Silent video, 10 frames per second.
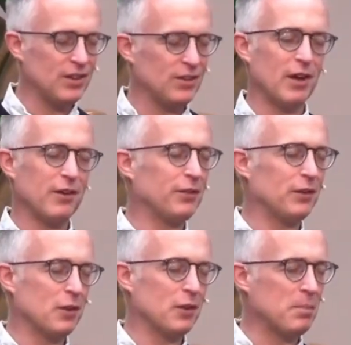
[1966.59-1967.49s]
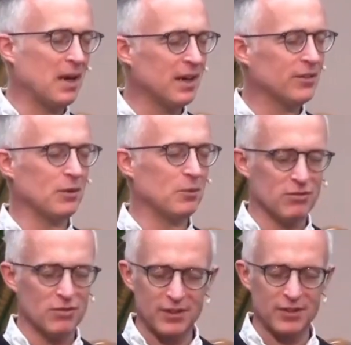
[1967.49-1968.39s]
the past that we're
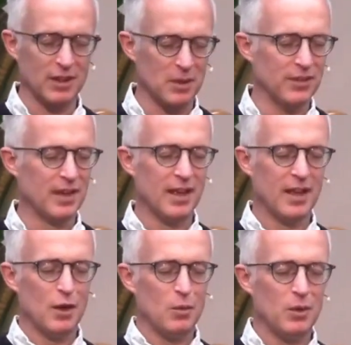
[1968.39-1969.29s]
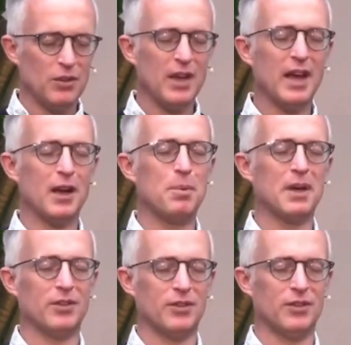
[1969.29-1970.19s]
wrestling with, would you help us?